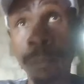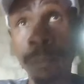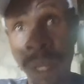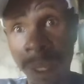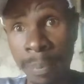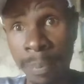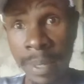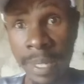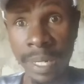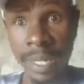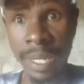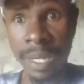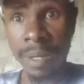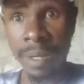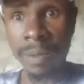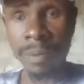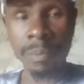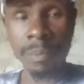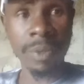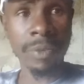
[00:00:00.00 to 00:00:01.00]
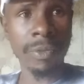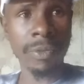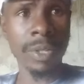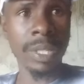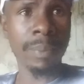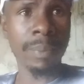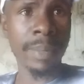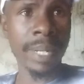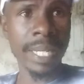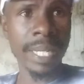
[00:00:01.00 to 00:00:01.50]
piping now,
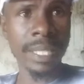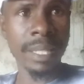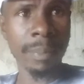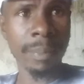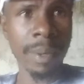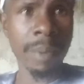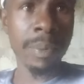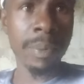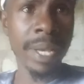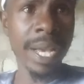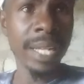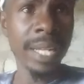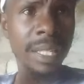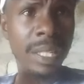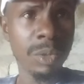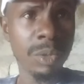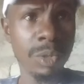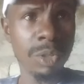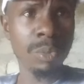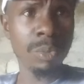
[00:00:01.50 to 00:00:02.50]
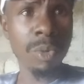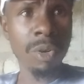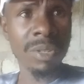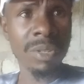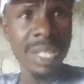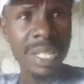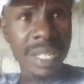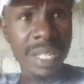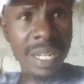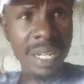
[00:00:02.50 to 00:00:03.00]
before the plaster piping and the switch
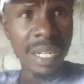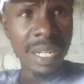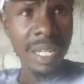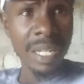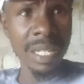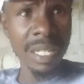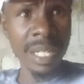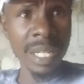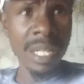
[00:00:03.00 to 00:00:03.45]
boxes and